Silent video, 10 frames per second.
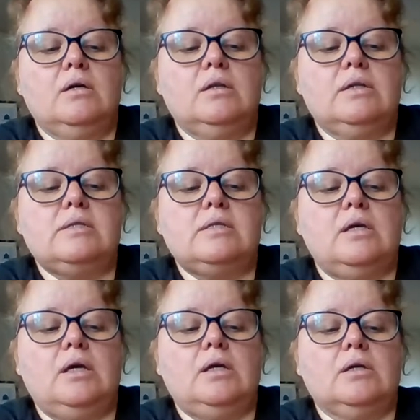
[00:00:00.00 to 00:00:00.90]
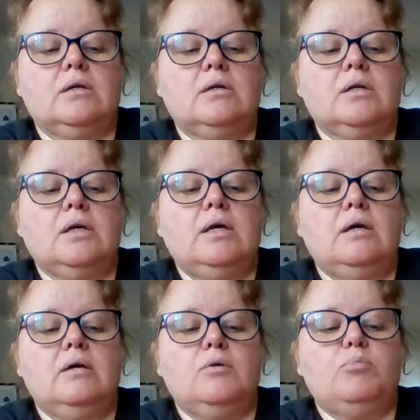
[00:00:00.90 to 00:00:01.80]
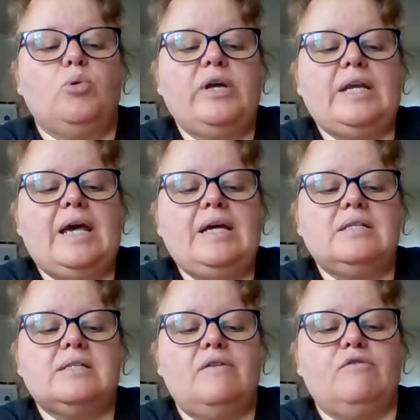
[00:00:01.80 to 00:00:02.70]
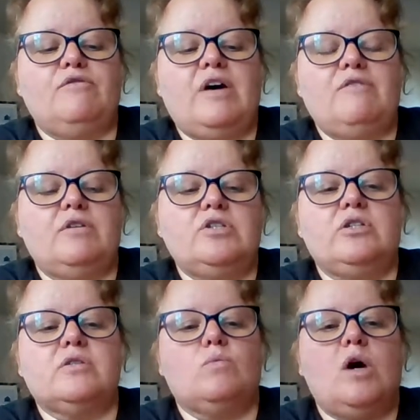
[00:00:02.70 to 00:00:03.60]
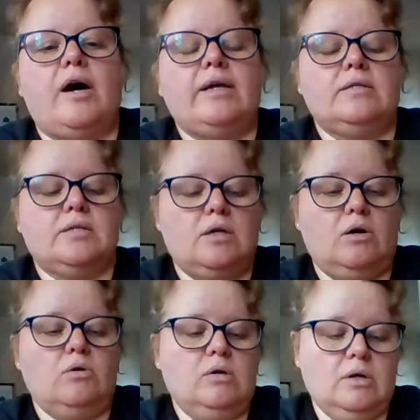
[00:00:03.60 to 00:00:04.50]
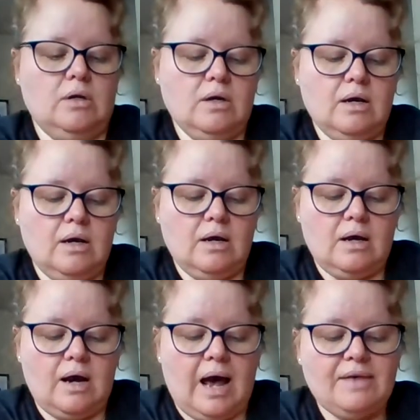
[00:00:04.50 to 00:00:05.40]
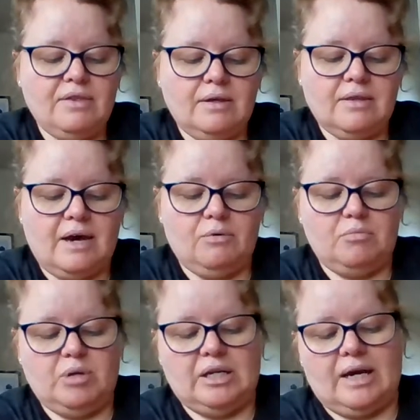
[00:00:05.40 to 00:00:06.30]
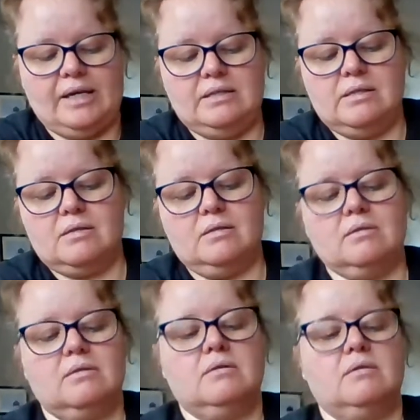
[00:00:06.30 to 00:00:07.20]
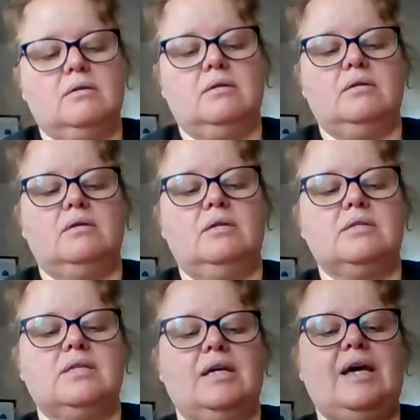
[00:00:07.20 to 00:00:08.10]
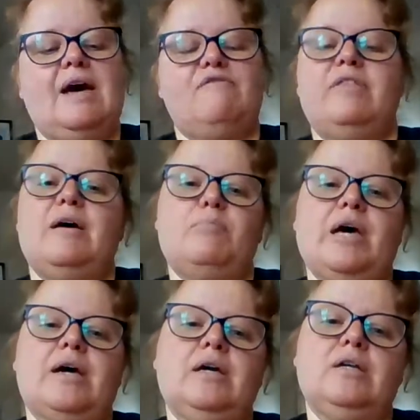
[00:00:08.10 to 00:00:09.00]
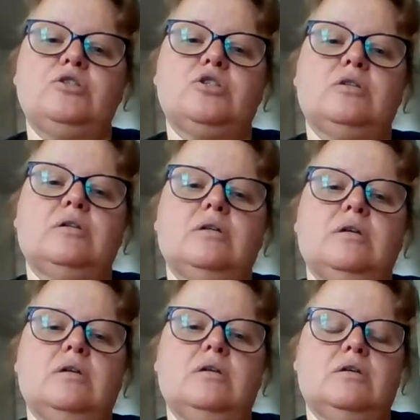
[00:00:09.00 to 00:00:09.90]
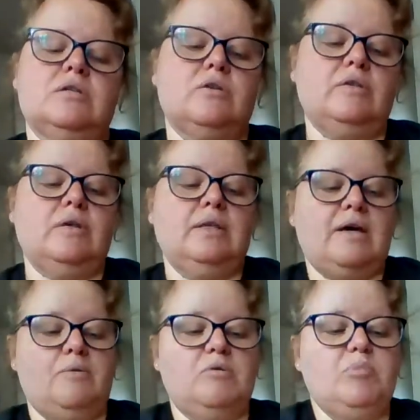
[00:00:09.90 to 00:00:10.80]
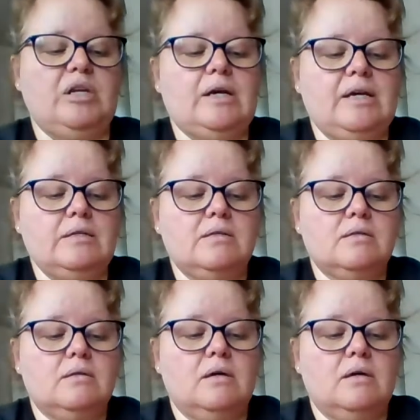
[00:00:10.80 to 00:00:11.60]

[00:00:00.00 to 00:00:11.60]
let's see, 0.875 inches wide. So I think that would be nice. It's like half that package. So I think that would be nice